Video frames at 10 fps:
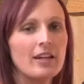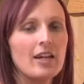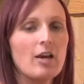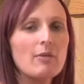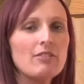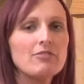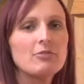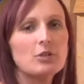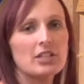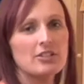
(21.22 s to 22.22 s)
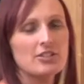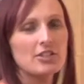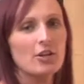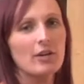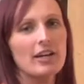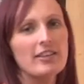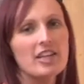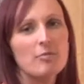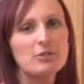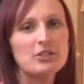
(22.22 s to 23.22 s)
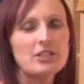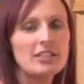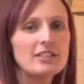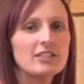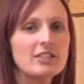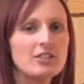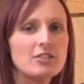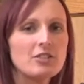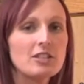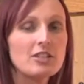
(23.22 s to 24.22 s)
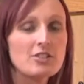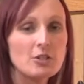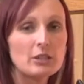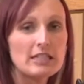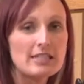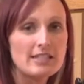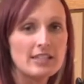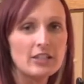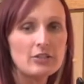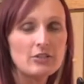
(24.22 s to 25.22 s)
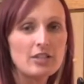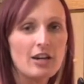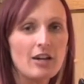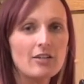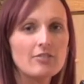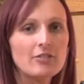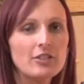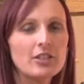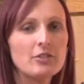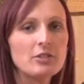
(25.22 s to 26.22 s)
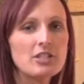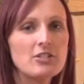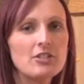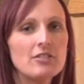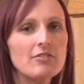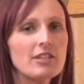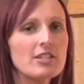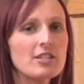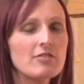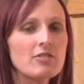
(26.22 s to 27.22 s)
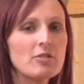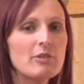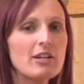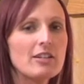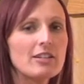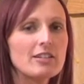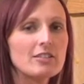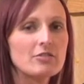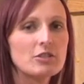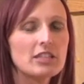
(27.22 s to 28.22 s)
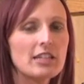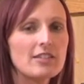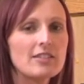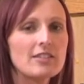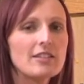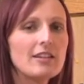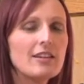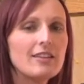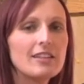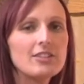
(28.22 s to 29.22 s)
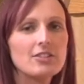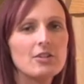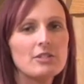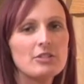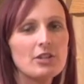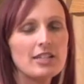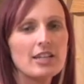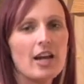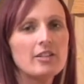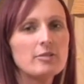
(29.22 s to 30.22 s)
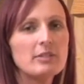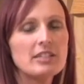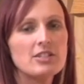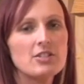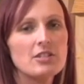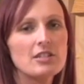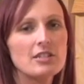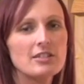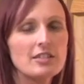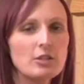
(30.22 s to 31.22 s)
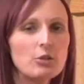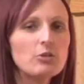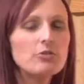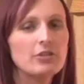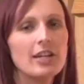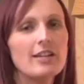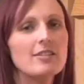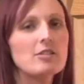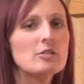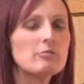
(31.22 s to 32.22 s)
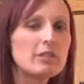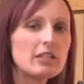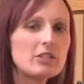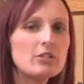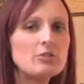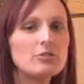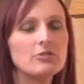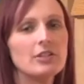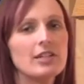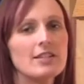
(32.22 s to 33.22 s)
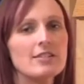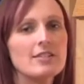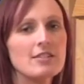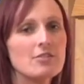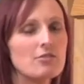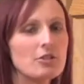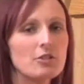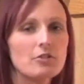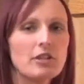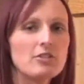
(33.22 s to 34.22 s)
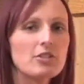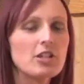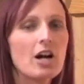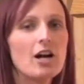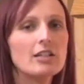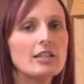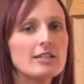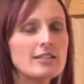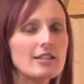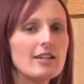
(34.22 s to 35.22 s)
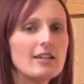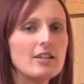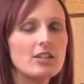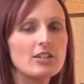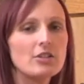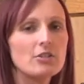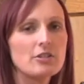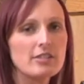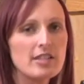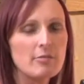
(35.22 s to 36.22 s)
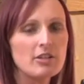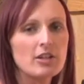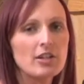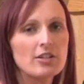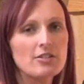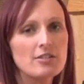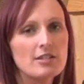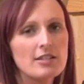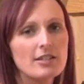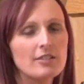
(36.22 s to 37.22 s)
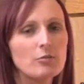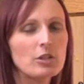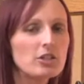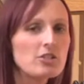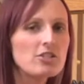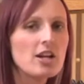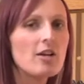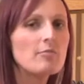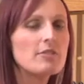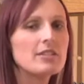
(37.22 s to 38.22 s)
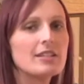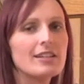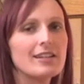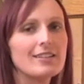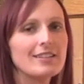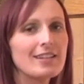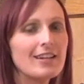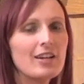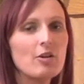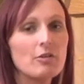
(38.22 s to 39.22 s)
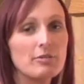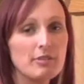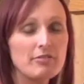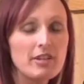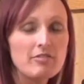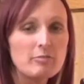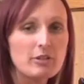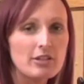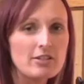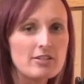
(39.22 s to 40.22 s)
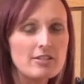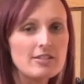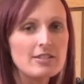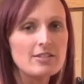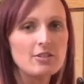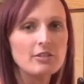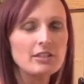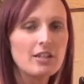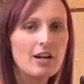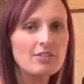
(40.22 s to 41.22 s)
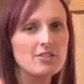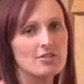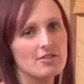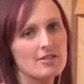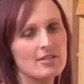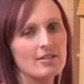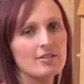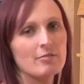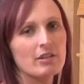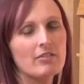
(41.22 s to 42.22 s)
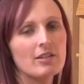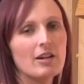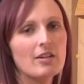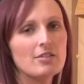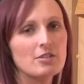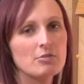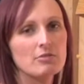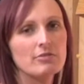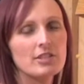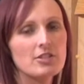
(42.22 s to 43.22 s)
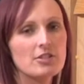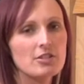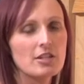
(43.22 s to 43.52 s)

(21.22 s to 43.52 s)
About 4 years ago, I had the opportunity to go to Salt Lake City, Utah for a regional convention for the American Guild of Organists. These are always great times because you get to see old friends, meet new friends, you're around your colleagues, you get to go to seminars, workshops, and one of my favorite parts is going to concerts. Many of the concerts will feature